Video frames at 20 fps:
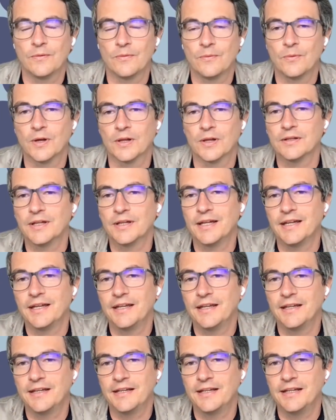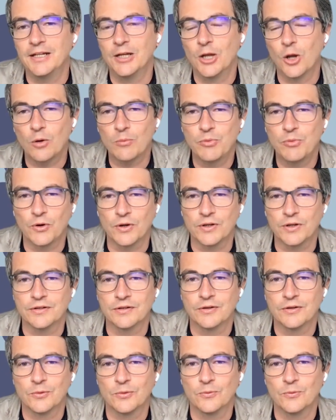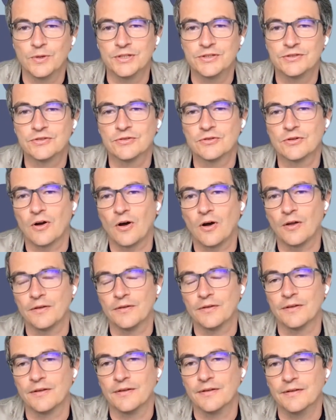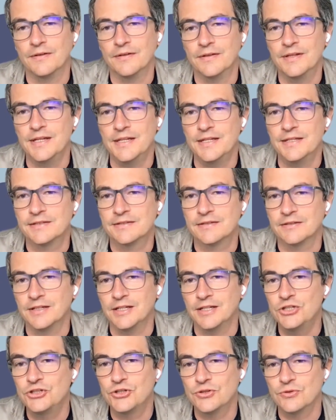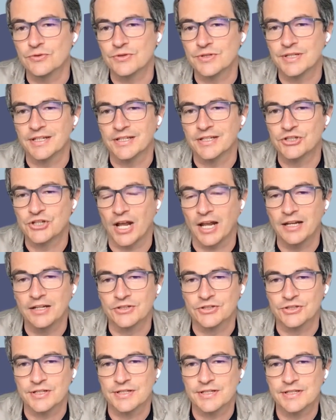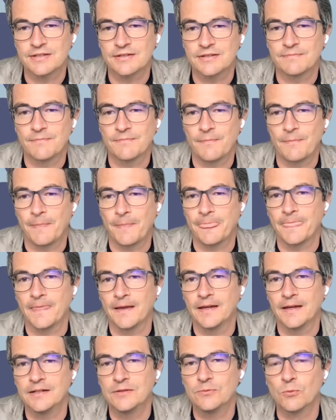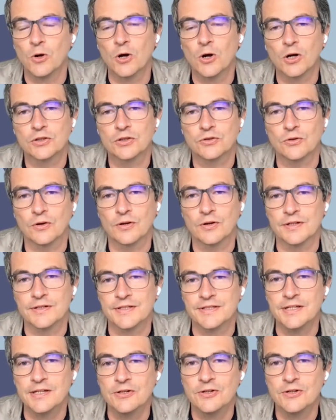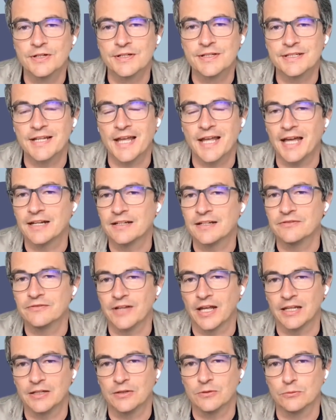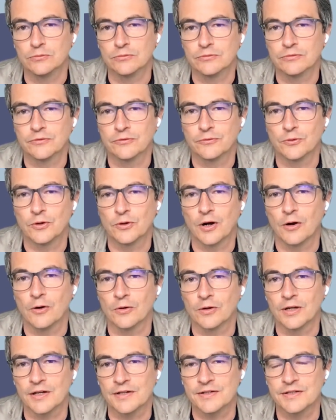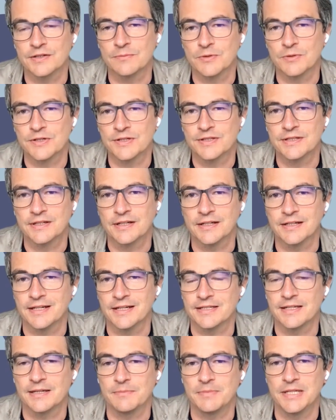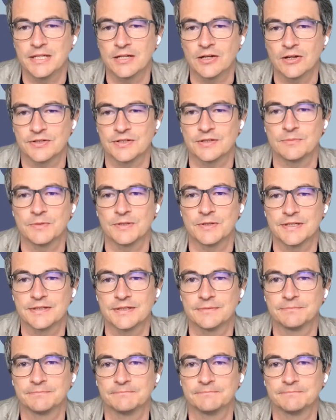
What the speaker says: Well, in LogPoint, we took on these issues and challenges and worked on a serious added value for our customers and SAP customers.